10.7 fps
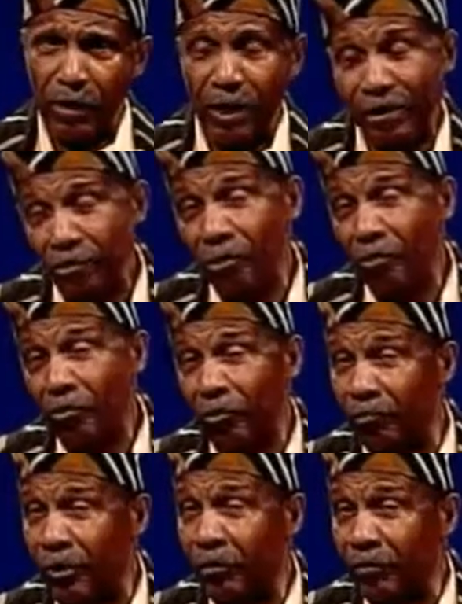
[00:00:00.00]
And you know, the
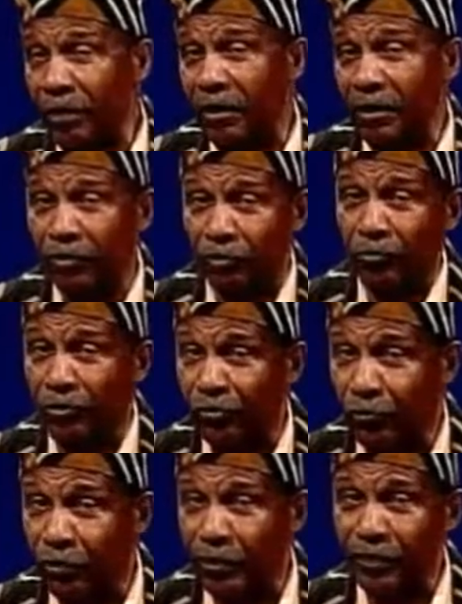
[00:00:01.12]
real deal is you'll
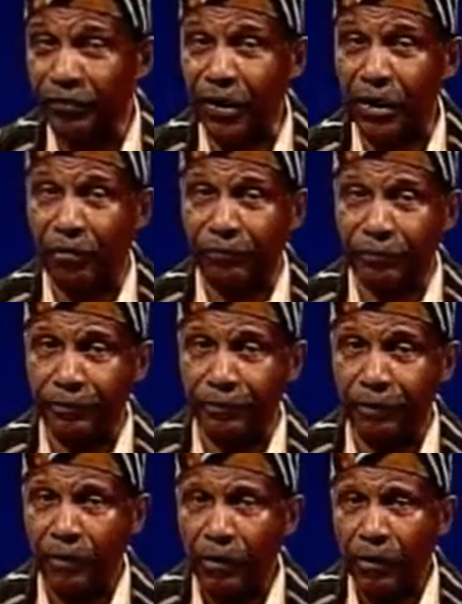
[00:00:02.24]
destroy yourself.
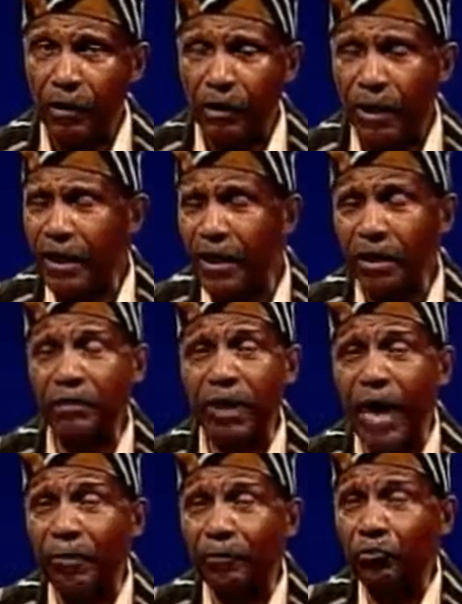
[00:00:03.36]

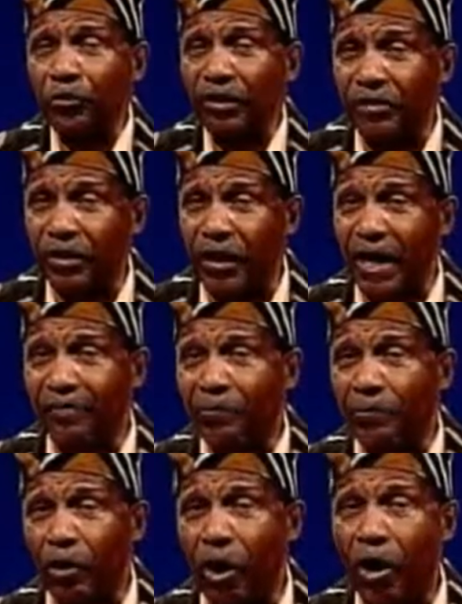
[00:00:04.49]
Anytime you disconnect
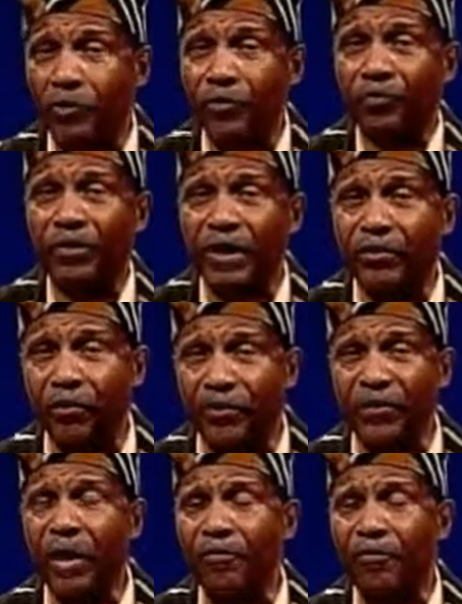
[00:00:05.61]
from God, you set
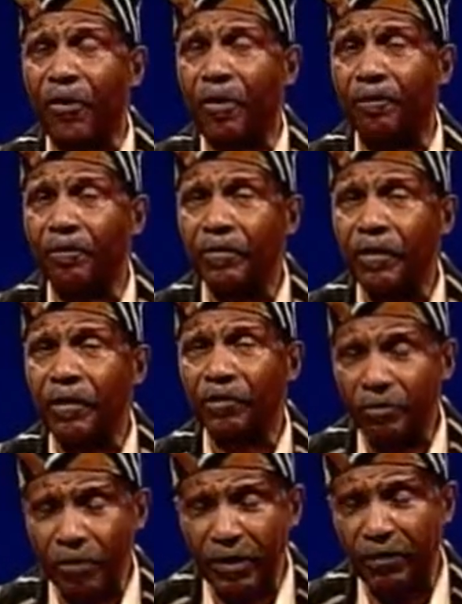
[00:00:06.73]
yourself up
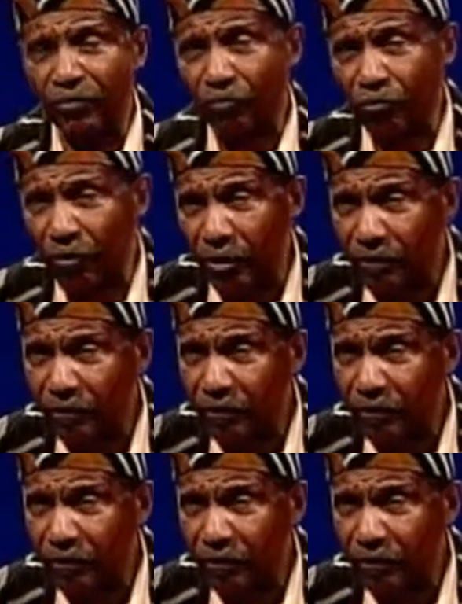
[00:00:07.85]
to be destroyed.